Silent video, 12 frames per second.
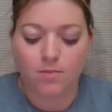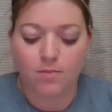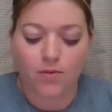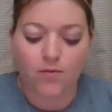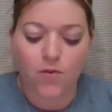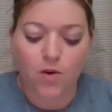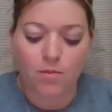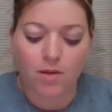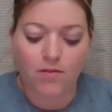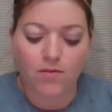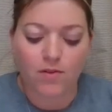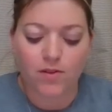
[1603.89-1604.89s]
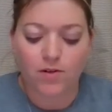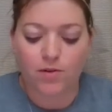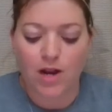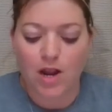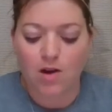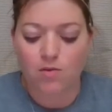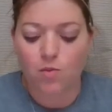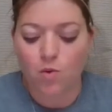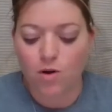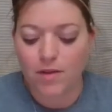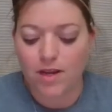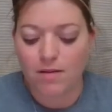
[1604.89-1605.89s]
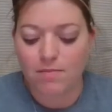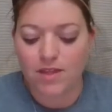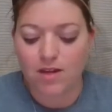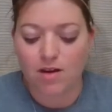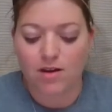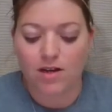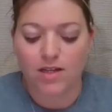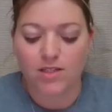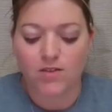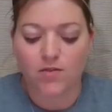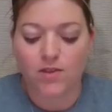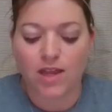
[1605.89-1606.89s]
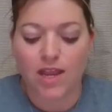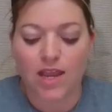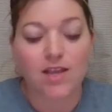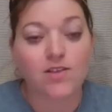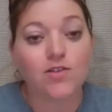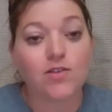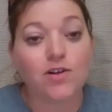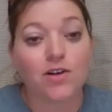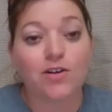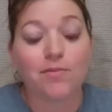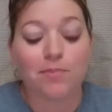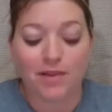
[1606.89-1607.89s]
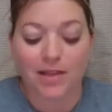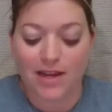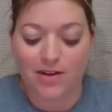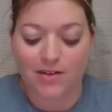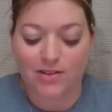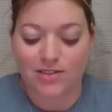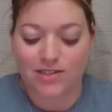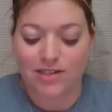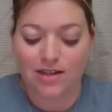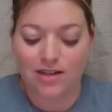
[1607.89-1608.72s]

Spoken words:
performing for the crowd, warming up the audience for the Hazelhurd players.